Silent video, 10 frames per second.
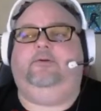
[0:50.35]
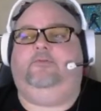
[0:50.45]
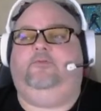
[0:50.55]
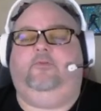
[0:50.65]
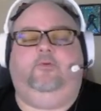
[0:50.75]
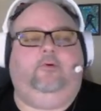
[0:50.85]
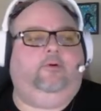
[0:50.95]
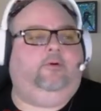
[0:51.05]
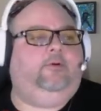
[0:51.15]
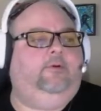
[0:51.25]

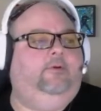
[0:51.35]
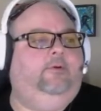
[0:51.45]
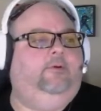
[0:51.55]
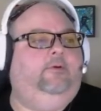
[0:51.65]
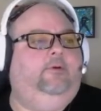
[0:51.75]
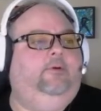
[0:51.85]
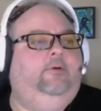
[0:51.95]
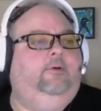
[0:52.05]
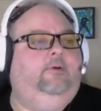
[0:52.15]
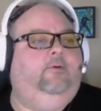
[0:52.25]
for
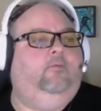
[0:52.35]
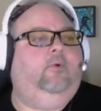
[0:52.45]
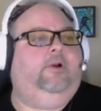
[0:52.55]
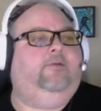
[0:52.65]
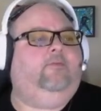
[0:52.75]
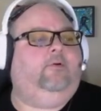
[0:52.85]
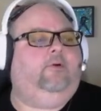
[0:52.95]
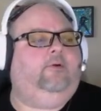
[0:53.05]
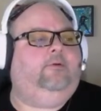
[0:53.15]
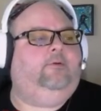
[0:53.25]

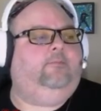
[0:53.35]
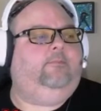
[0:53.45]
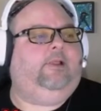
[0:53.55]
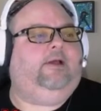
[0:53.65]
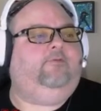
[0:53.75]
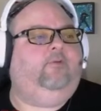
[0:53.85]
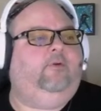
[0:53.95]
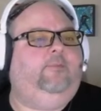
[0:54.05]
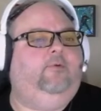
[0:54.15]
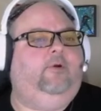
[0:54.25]
whatever
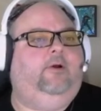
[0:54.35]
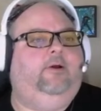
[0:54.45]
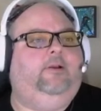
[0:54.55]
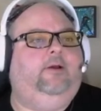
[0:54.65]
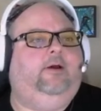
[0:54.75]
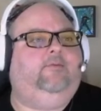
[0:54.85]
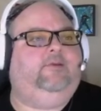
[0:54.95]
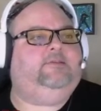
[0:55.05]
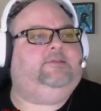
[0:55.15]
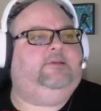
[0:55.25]
platform you are on.
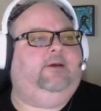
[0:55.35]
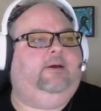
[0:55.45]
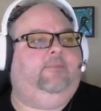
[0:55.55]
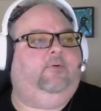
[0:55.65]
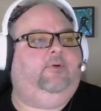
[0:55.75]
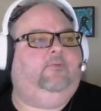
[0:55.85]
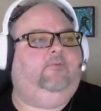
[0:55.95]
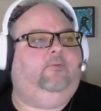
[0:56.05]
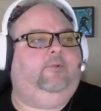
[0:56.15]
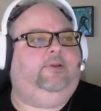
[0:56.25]
Obviously, I'm going
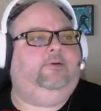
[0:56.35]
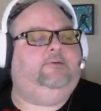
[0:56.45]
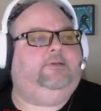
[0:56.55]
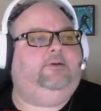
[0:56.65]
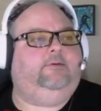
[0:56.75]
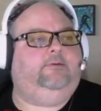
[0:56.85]
for Windows here.